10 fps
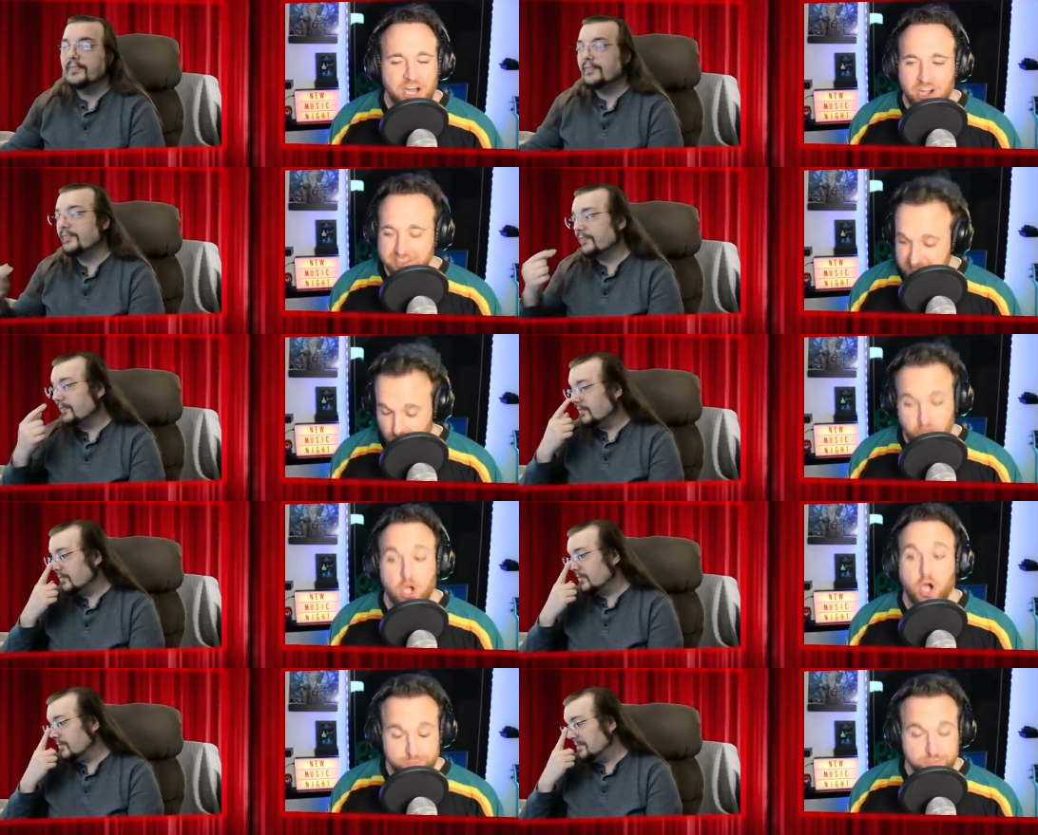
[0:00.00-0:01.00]
Speaker 1: out of car,
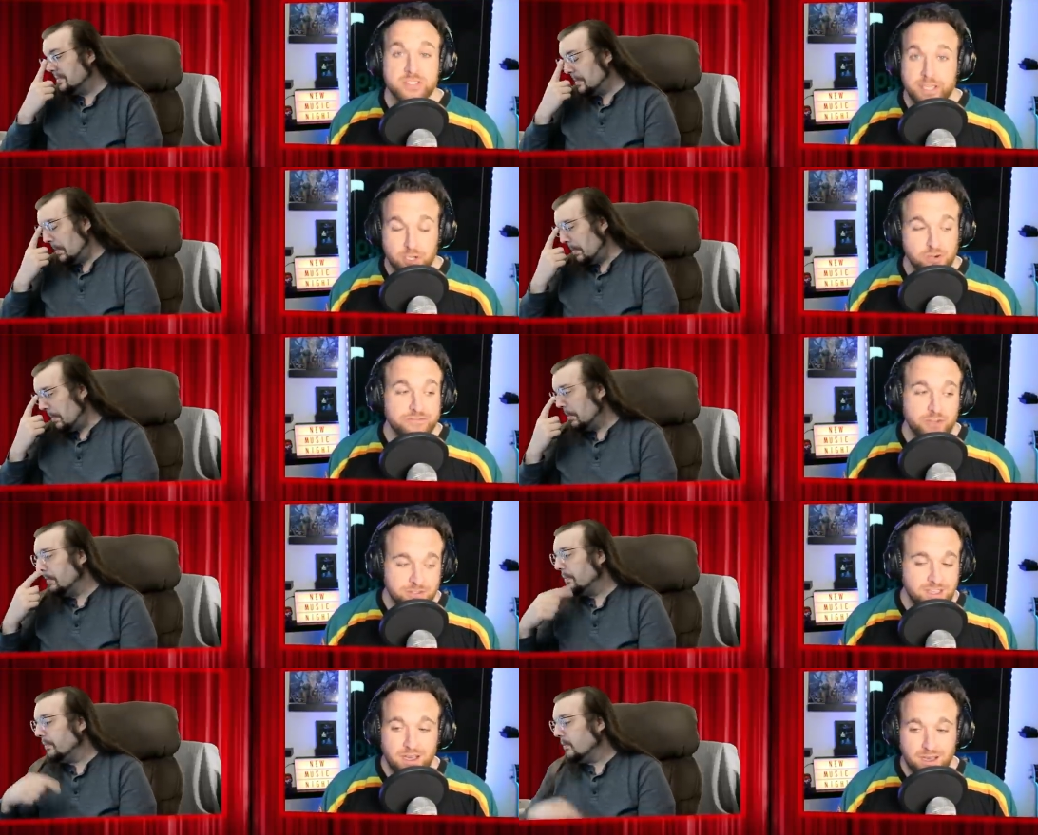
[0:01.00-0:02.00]
that's one hundred percent
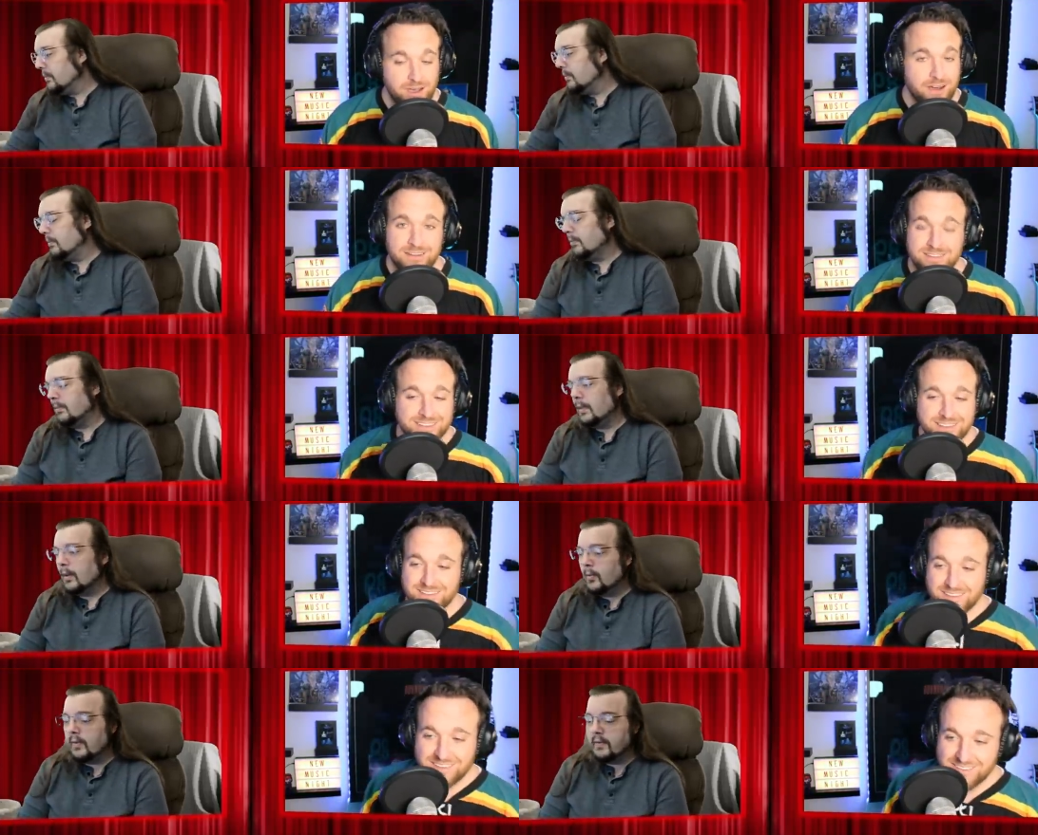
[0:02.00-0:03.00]
your fault. Uh-uh.
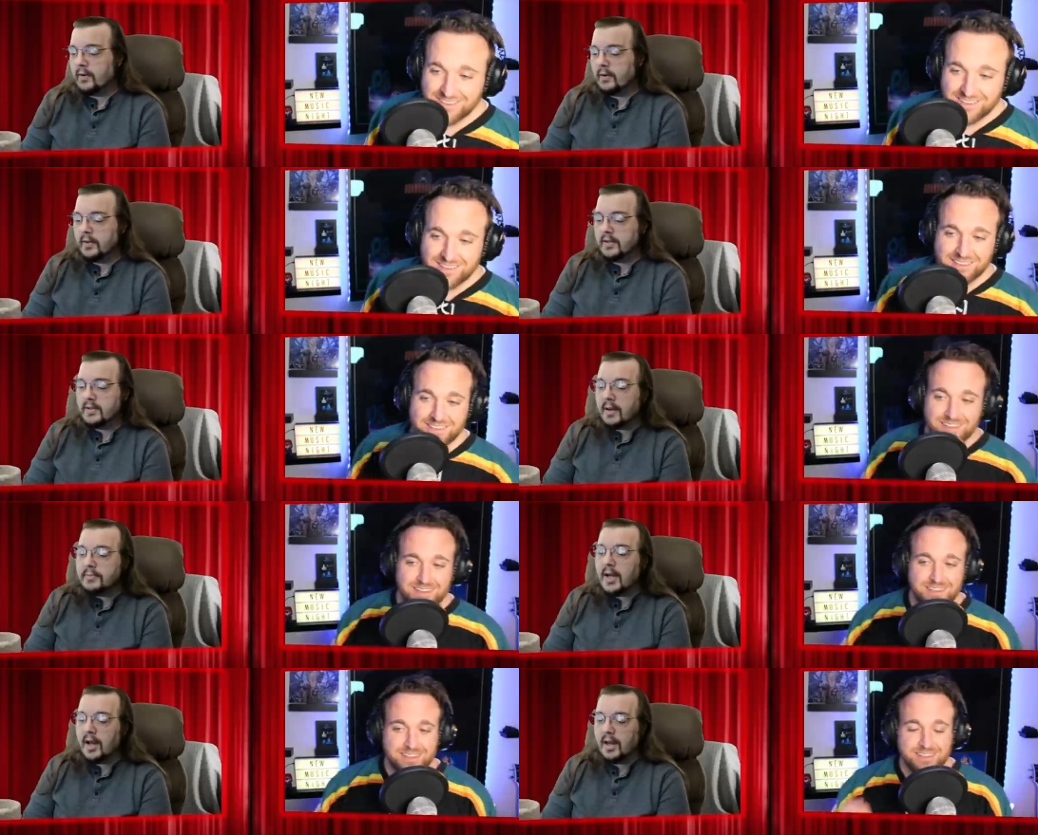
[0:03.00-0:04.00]
We've learned
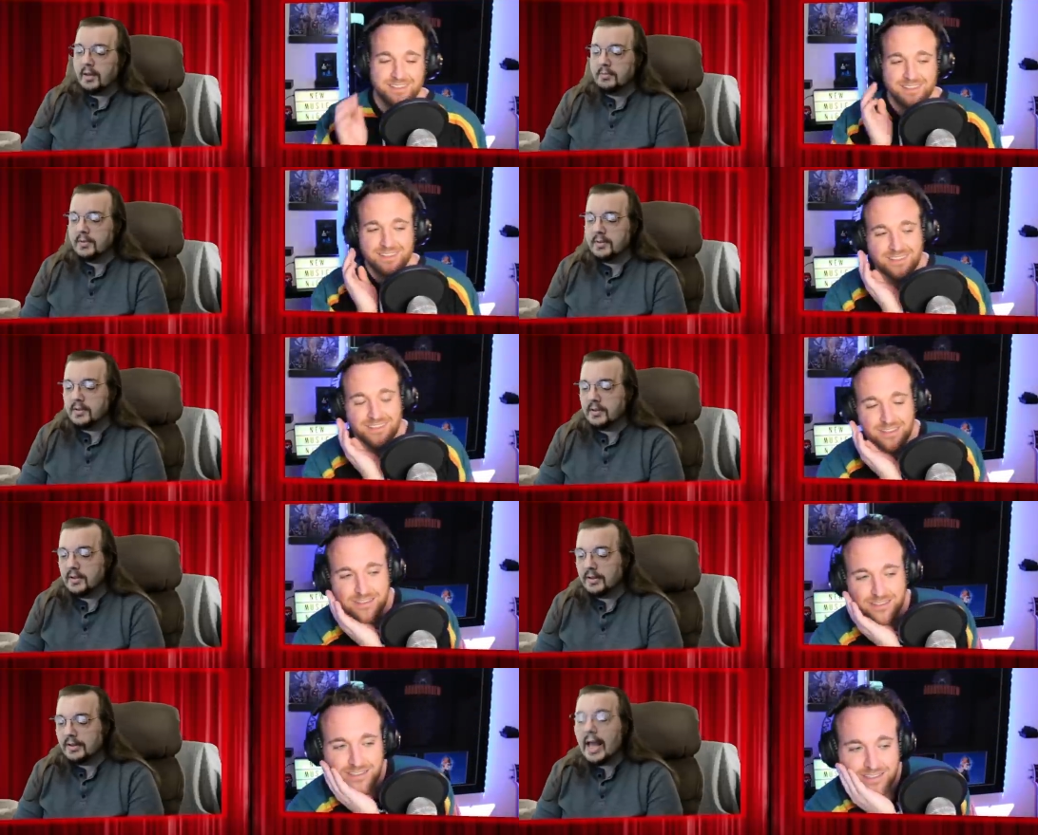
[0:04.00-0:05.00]
that
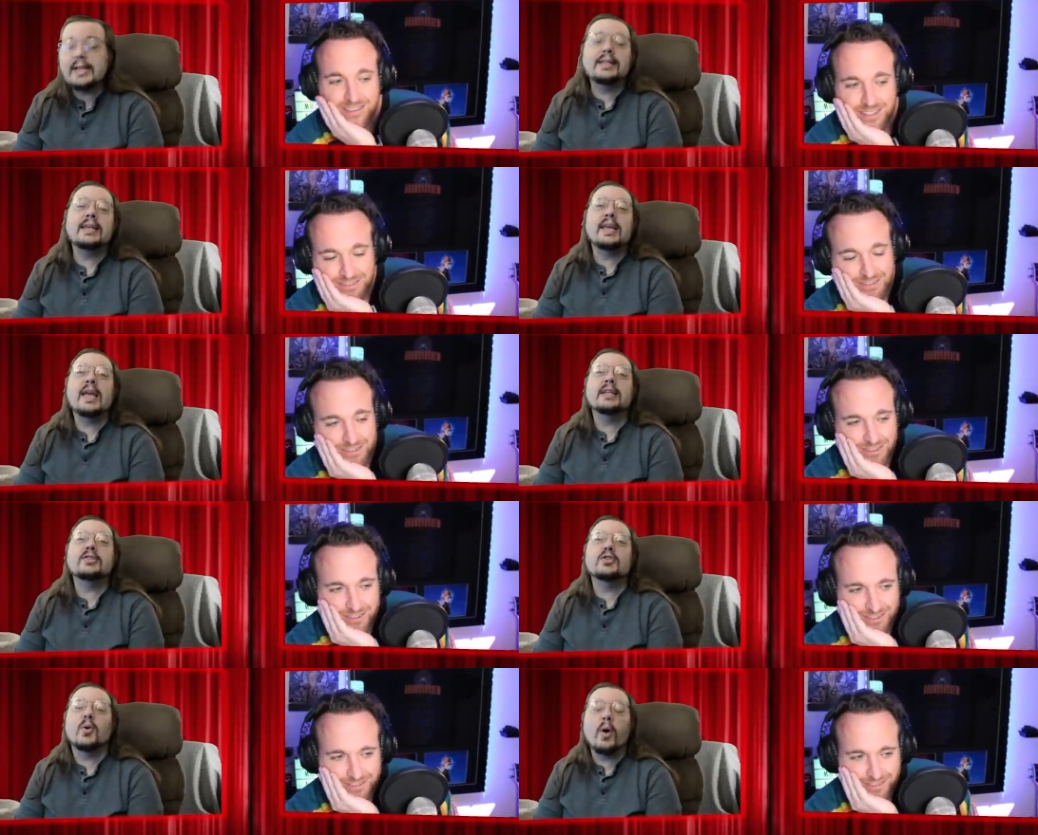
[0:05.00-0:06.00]
Speaker 2: sometimes
Speaker 1: Ugh. lightning
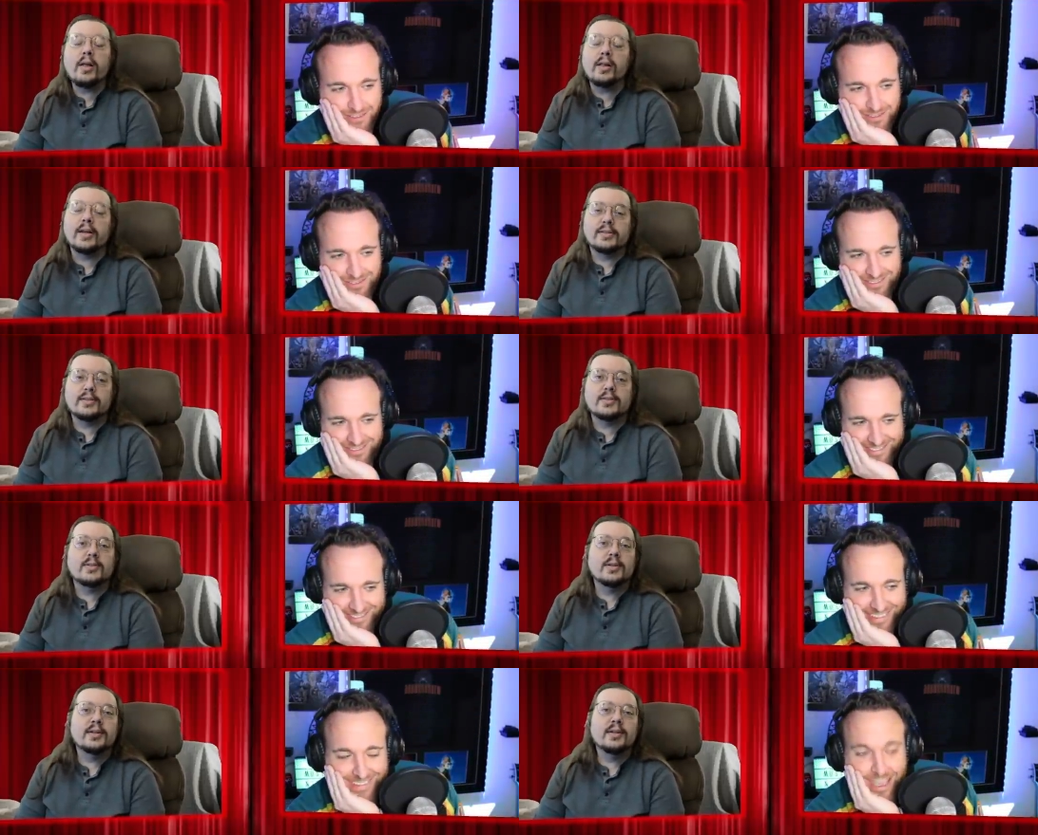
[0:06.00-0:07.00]
hits
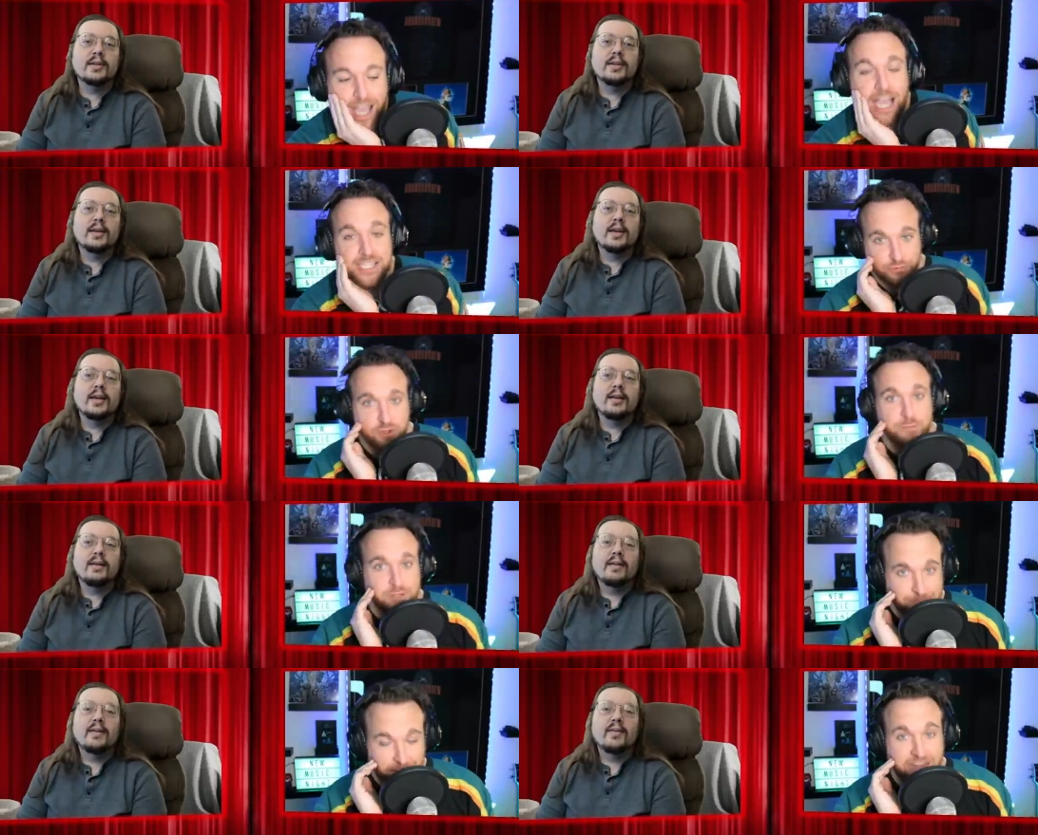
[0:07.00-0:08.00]
toilets. I
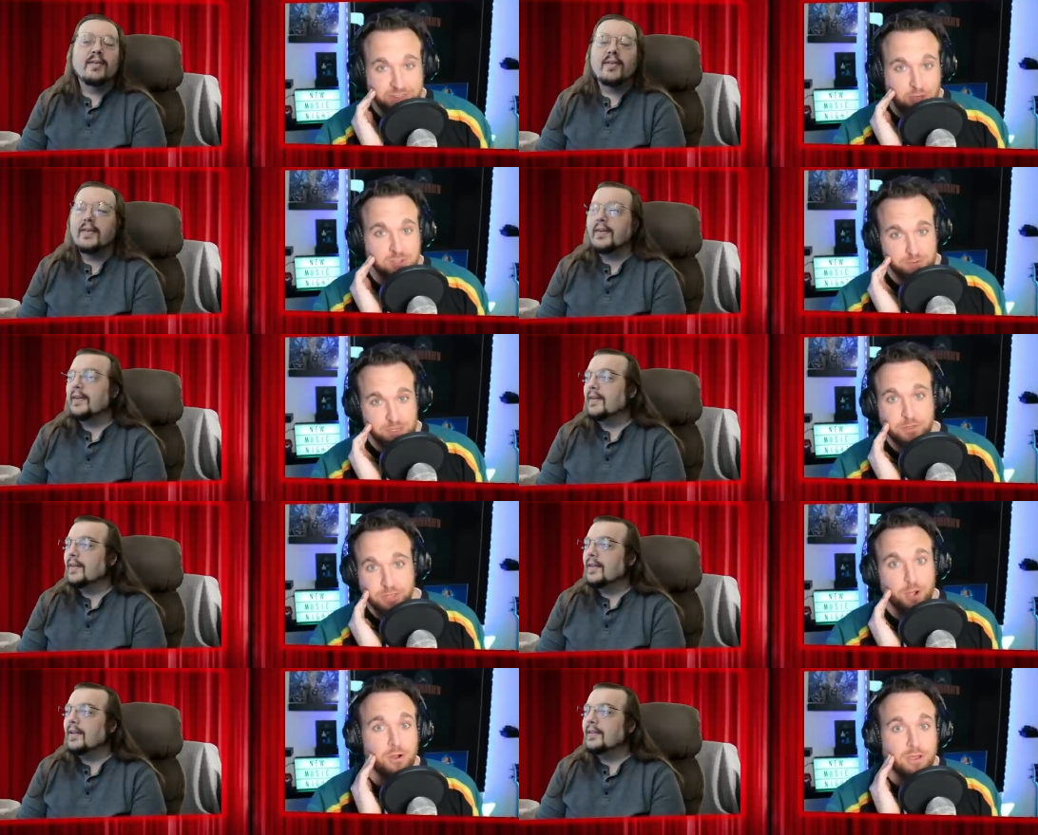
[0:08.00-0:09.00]
do feel bad for those
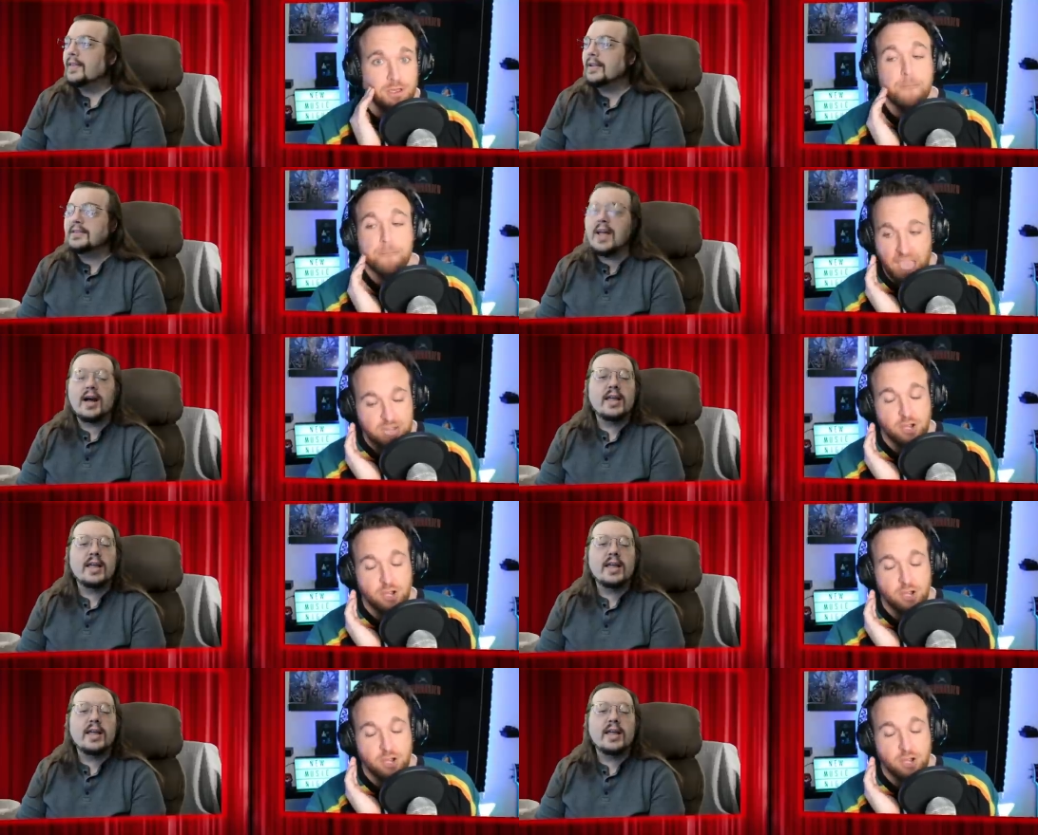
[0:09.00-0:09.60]
people, though. That's,